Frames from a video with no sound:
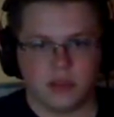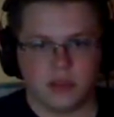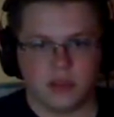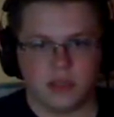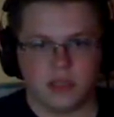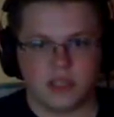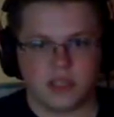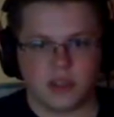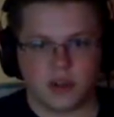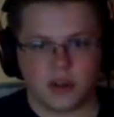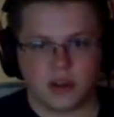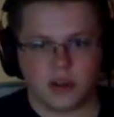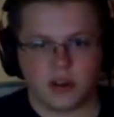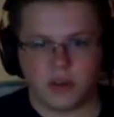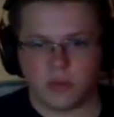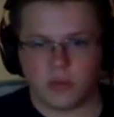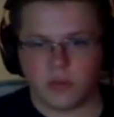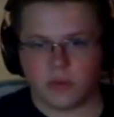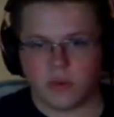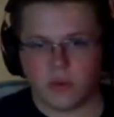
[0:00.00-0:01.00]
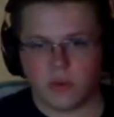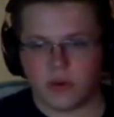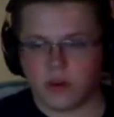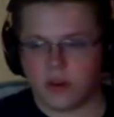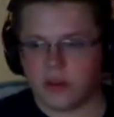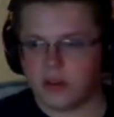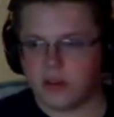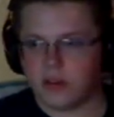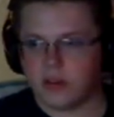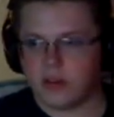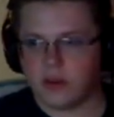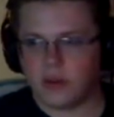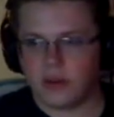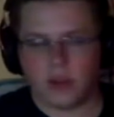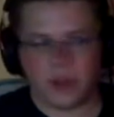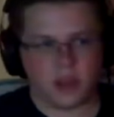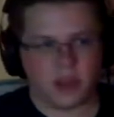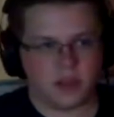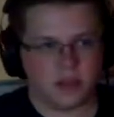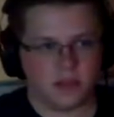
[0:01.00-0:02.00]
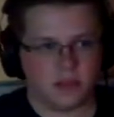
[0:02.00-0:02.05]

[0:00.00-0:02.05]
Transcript: The Dark Aurora. Okay.